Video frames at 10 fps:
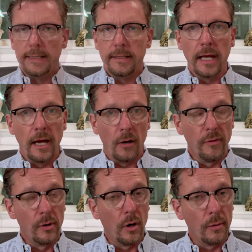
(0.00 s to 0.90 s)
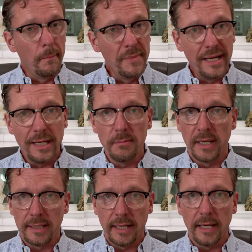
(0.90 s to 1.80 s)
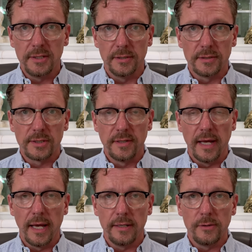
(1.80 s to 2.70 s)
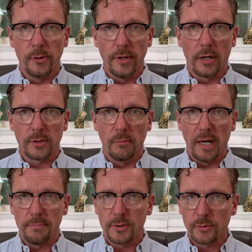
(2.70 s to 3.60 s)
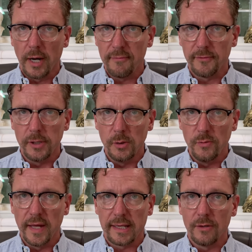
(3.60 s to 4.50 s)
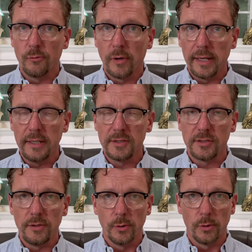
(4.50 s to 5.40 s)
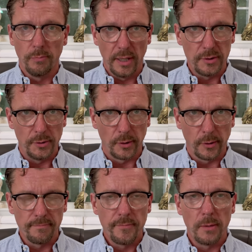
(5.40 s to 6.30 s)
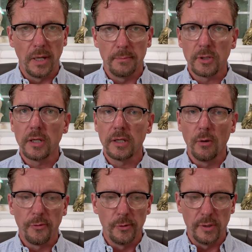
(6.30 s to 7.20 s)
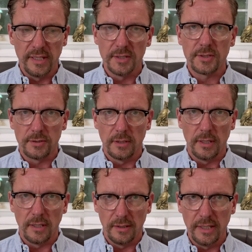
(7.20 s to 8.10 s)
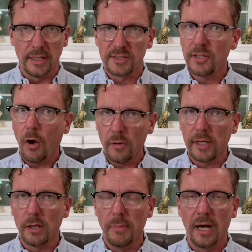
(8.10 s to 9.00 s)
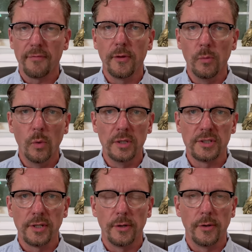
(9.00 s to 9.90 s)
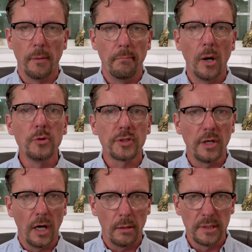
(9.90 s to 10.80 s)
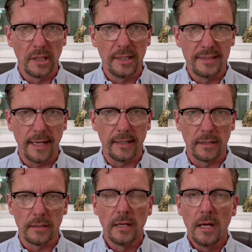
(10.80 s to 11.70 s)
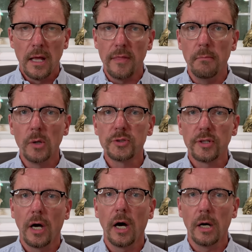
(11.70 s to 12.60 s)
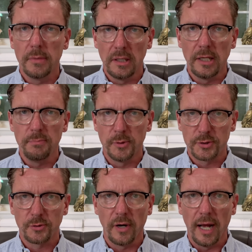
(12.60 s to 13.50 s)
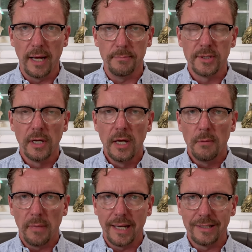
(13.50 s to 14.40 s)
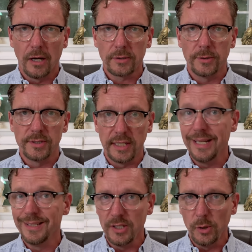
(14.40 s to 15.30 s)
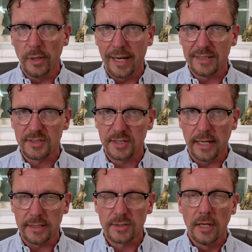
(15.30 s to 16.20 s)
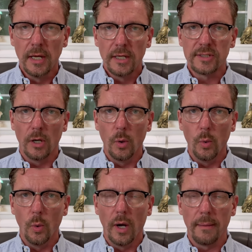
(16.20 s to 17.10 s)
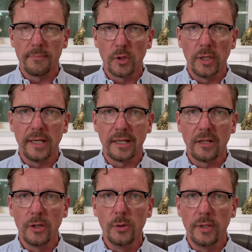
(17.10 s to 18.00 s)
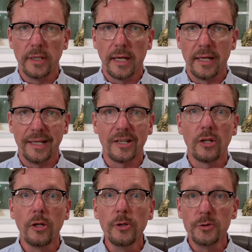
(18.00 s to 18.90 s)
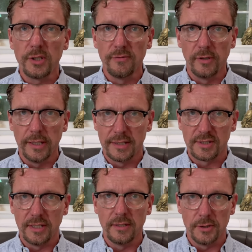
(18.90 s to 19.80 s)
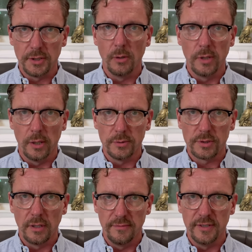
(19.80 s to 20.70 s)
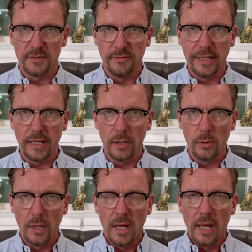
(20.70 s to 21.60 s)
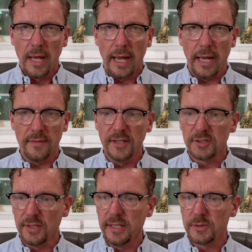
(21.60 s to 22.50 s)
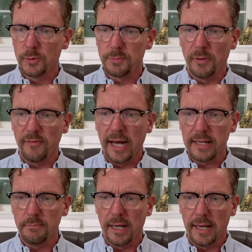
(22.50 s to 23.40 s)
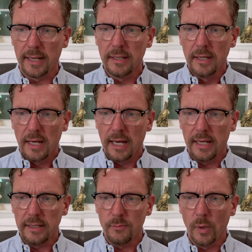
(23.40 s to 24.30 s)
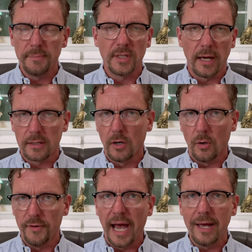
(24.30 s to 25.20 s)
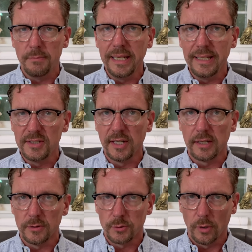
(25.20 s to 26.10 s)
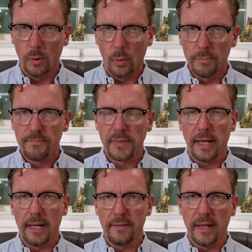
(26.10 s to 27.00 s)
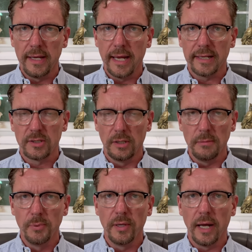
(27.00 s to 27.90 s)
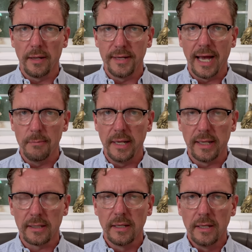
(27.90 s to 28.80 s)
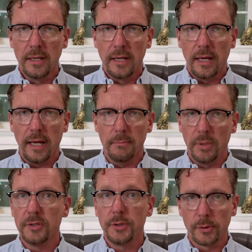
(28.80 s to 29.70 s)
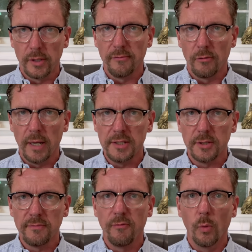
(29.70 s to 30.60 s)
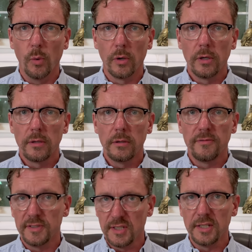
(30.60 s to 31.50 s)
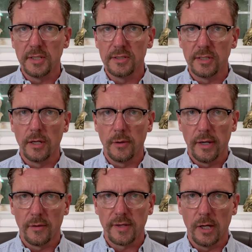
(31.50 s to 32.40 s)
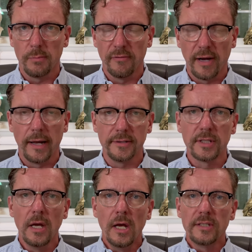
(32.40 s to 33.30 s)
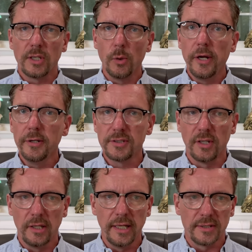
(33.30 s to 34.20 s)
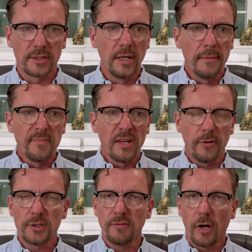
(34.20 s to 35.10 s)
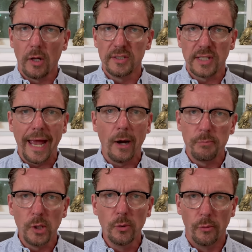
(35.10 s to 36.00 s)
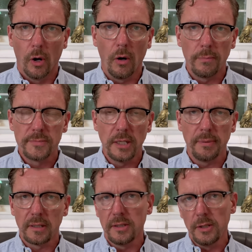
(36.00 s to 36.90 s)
Now, there are many medications that your doctor might prescribe for you that can raise your blood sugar, but I'm gonna go through in this uh, list talking about the ones that are the most commonly taken, the most commonly prescribed by doctors in the United States. So I'm gonna include an, an inclusive list in the show notes of this video, and this list was provided by a website called Diabetes in Control, and they actually put out diabetic and blood sugar information for physicians and other healthcare providers. So here's the list. First of all is albuterol, typically